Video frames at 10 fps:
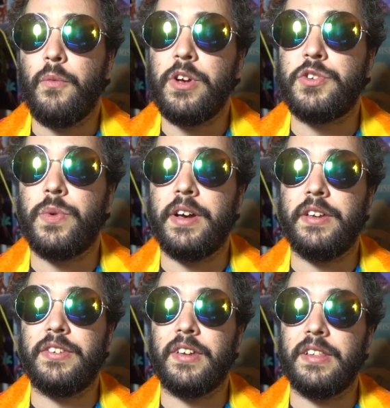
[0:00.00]
which
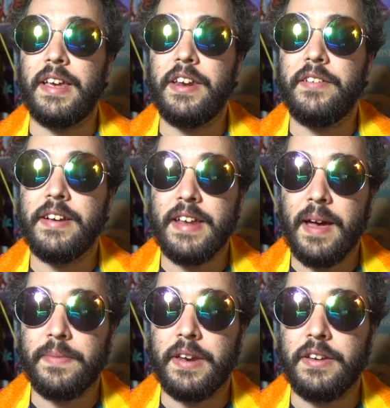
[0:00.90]
was later
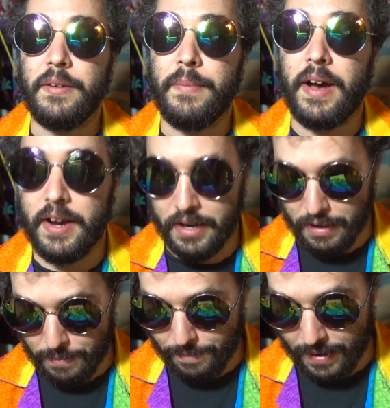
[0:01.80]
adapted into
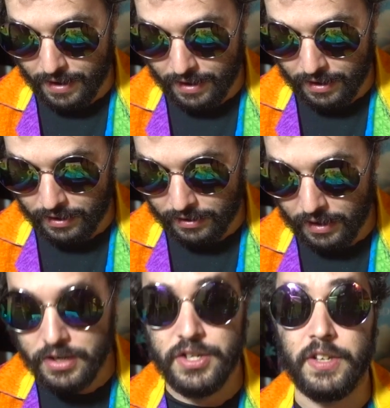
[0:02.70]
manga by
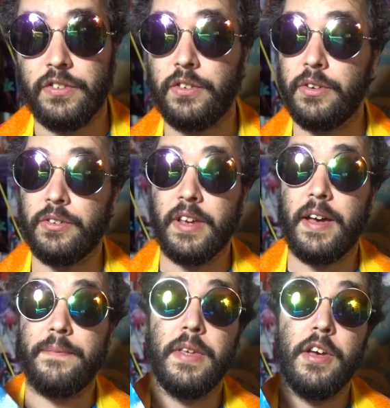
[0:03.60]
Kenji
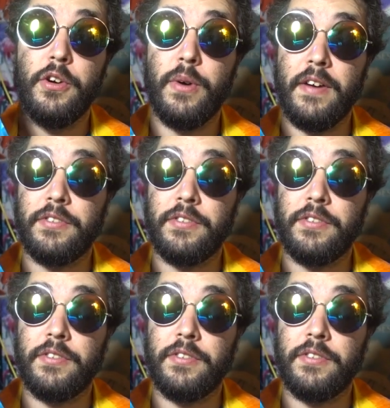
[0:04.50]
Tsuruta, who I've